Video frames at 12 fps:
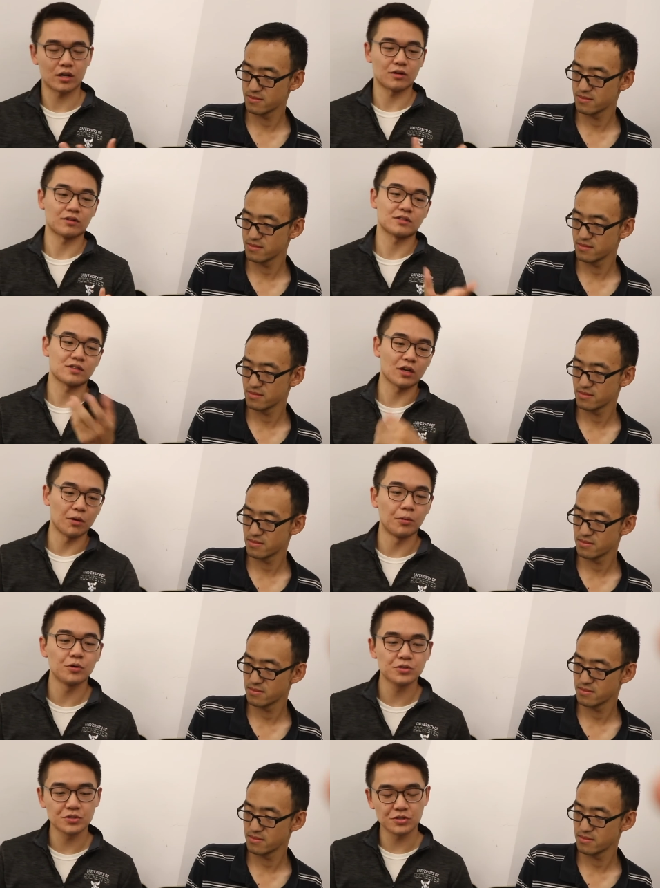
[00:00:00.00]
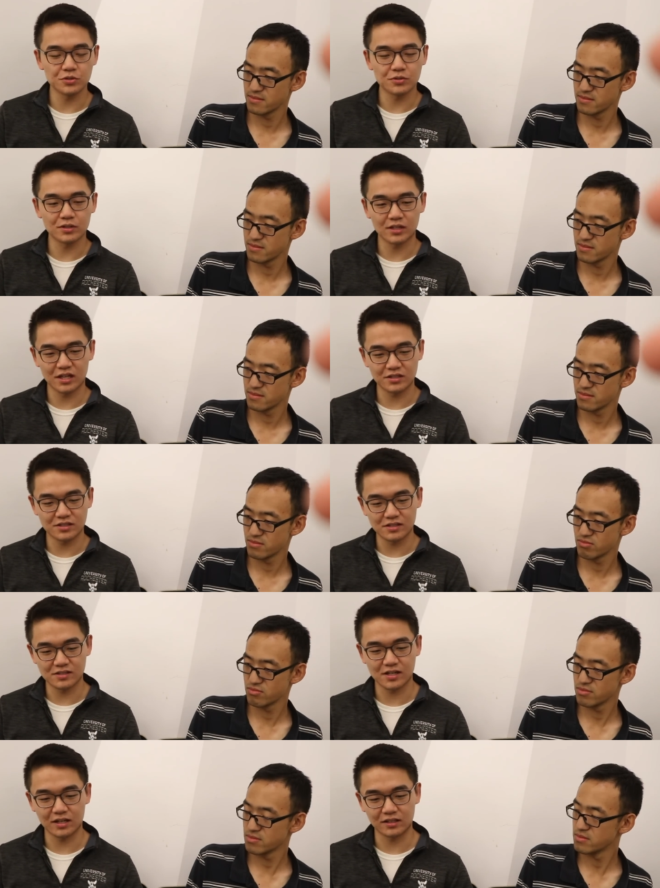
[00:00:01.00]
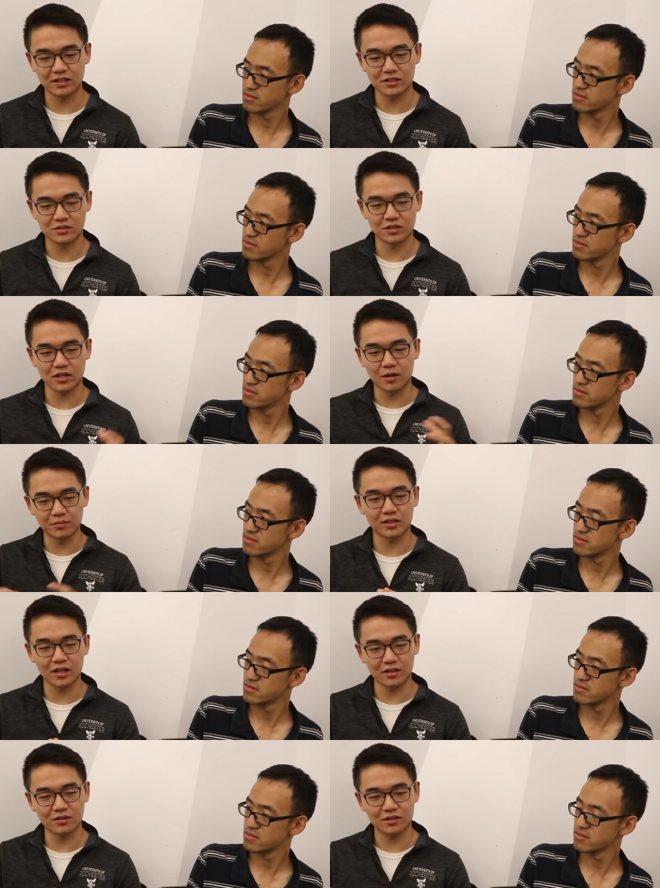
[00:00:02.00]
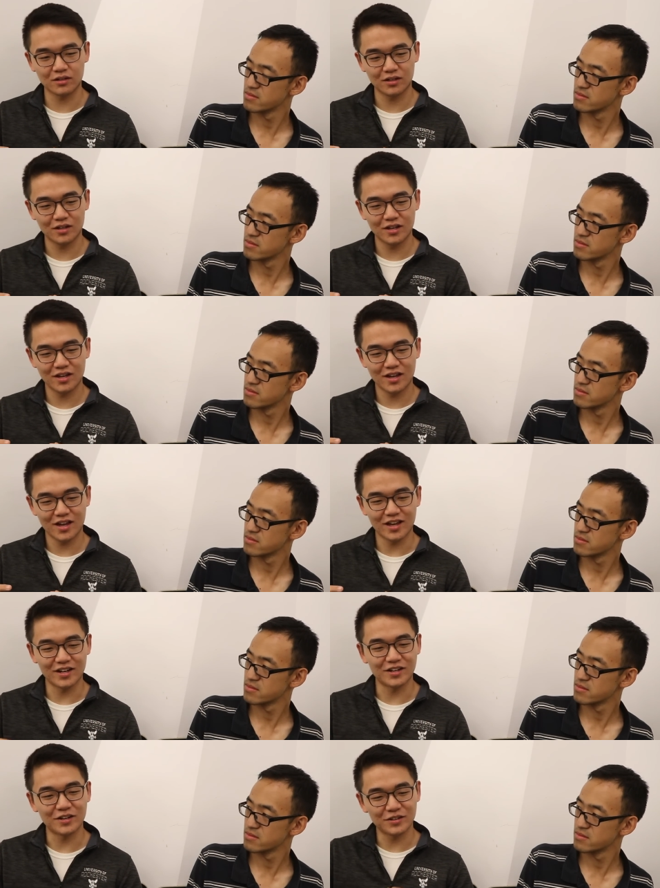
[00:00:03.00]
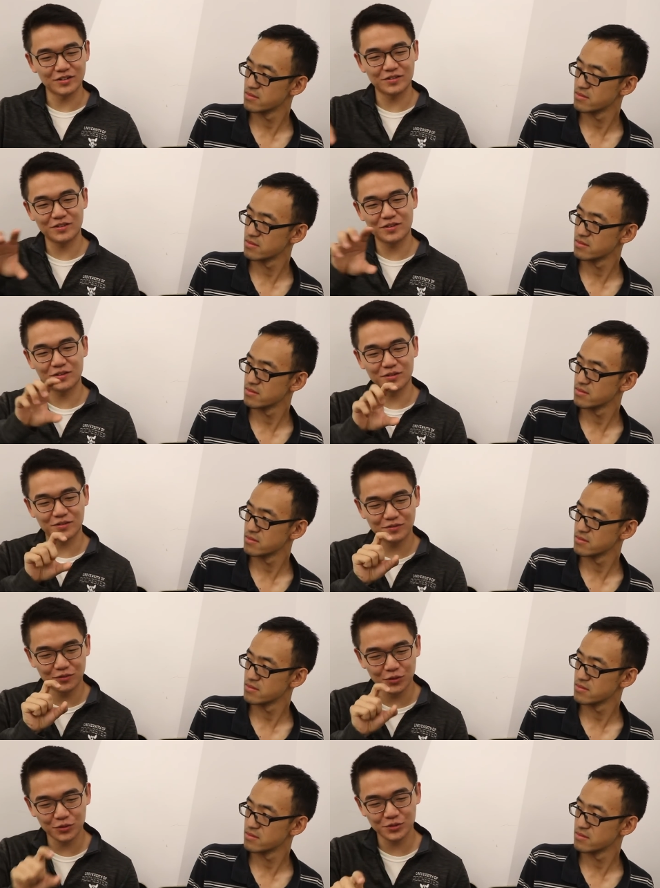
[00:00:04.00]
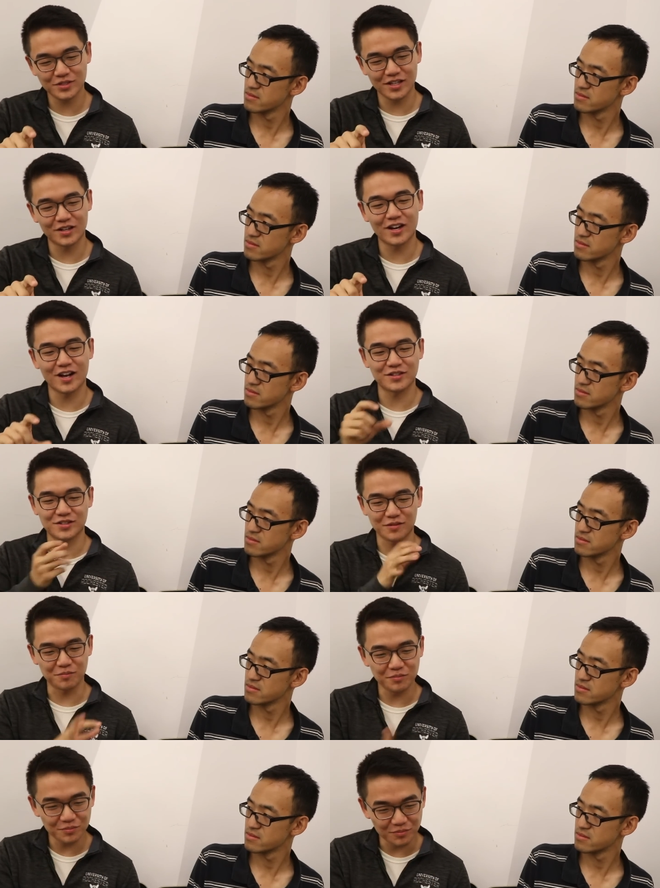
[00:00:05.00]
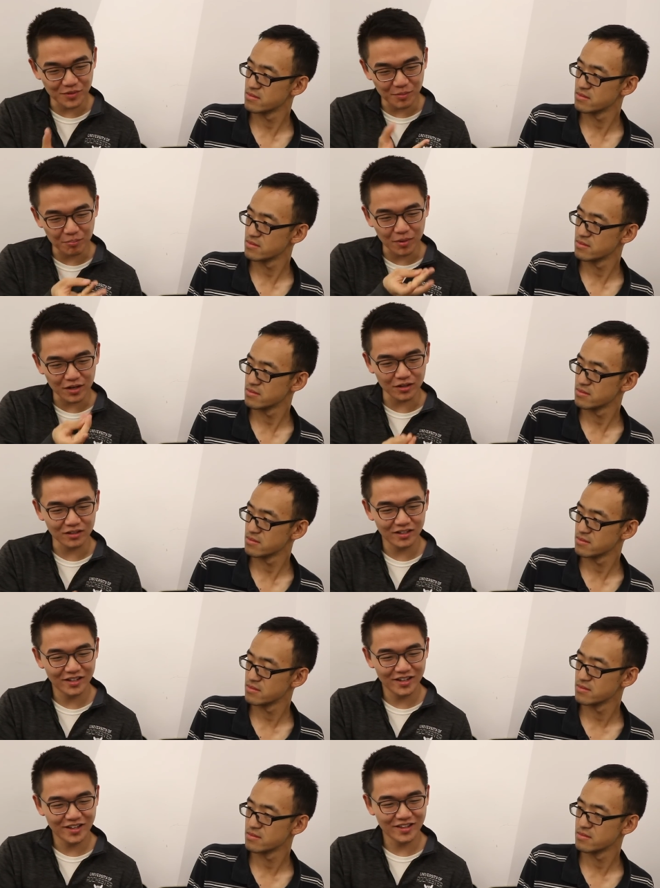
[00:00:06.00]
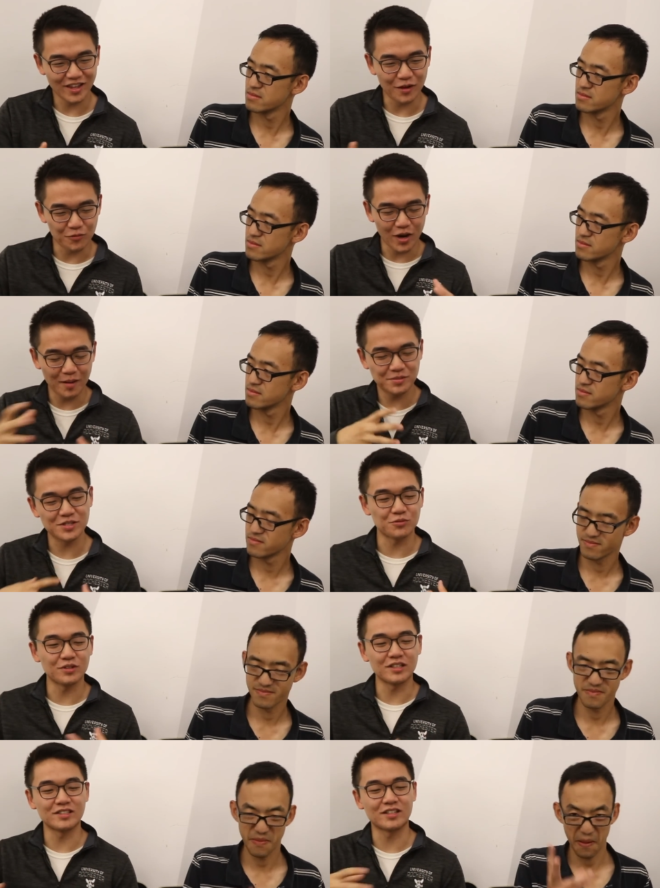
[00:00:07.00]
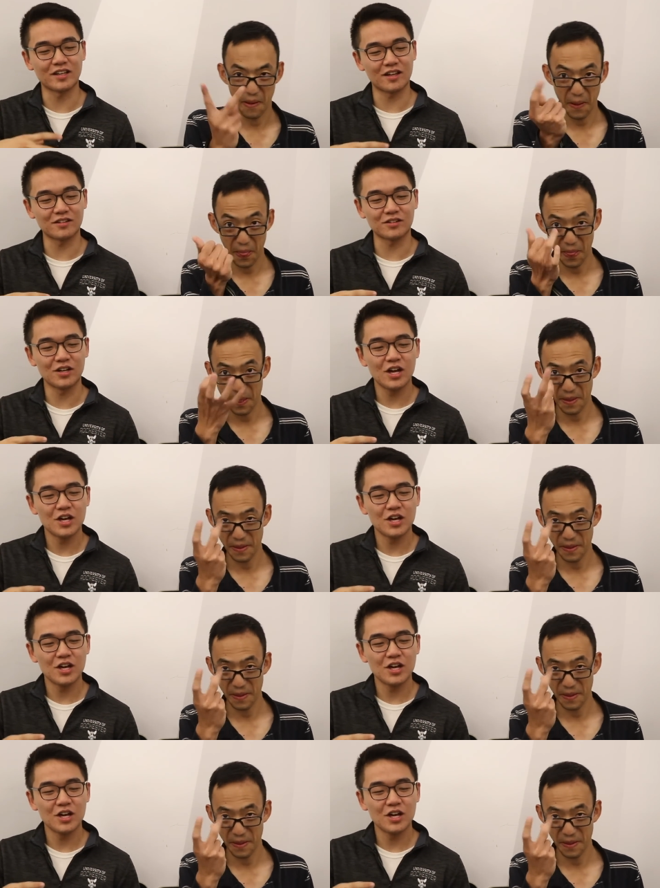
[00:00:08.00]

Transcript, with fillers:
Speaker 1: I could, the composers utilize these techniques to come together. And then the vocal center has the, the mutter that wraps it really together.